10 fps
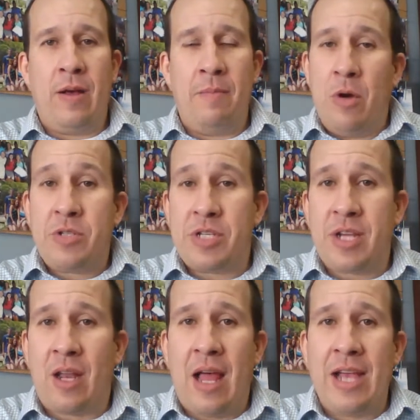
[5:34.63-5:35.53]
Moses
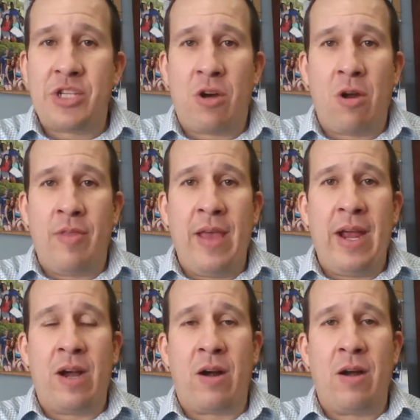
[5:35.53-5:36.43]
and Elijah are
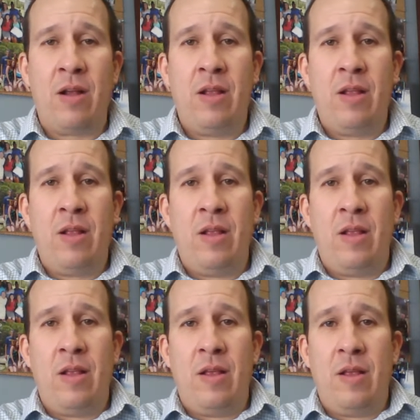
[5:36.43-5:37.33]
there,
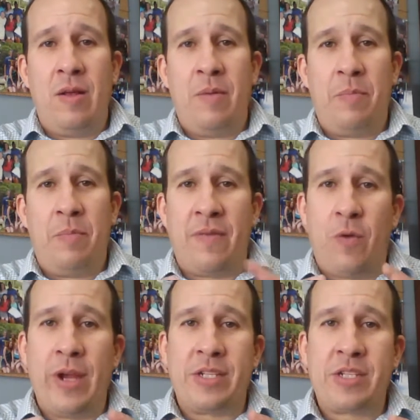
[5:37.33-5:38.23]
but a
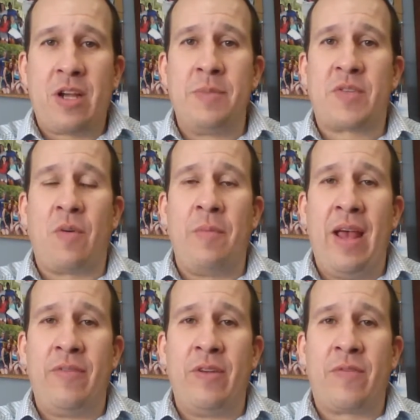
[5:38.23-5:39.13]
voice comes from
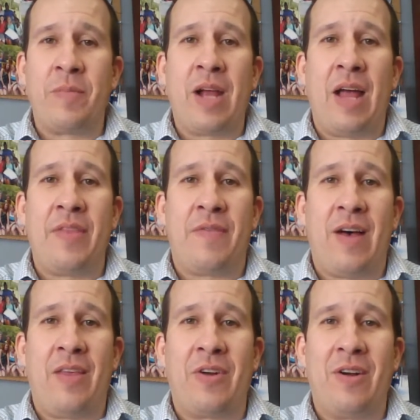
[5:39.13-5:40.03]
heaven, from God the
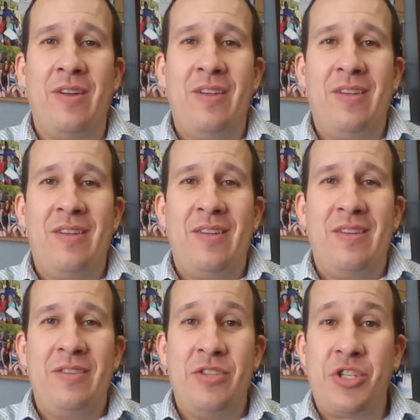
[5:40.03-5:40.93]
Father,
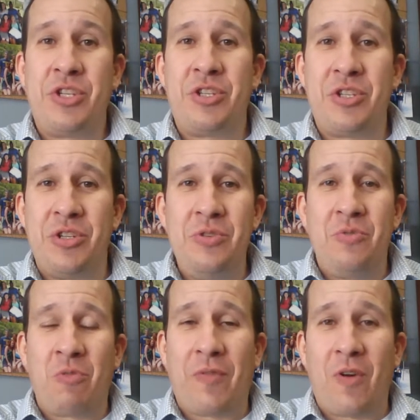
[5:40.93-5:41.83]

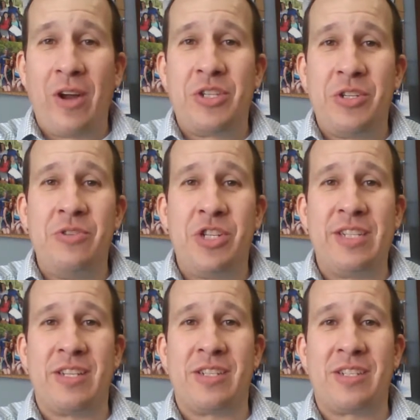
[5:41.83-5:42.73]
referring to
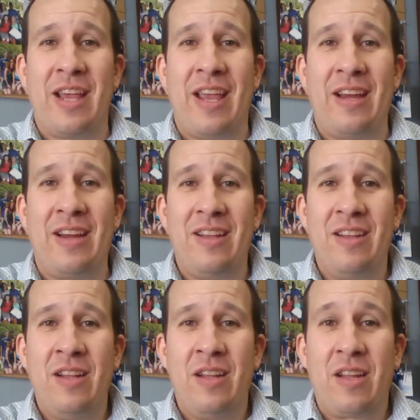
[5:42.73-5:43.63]
Jesus, saying,
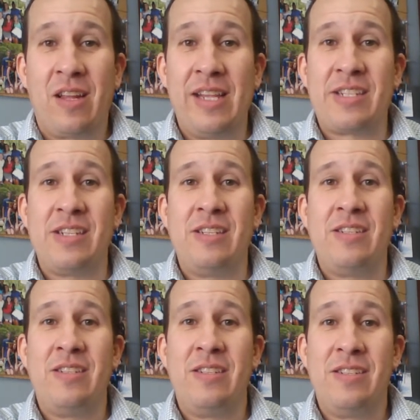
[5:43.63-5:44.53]

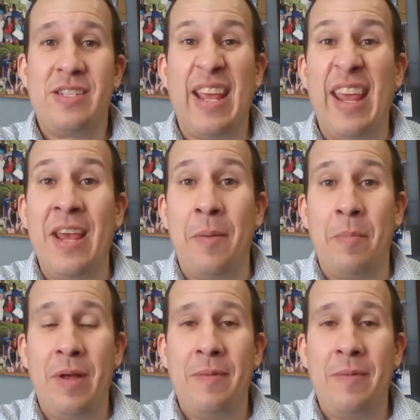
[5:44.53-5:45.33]
listen to him.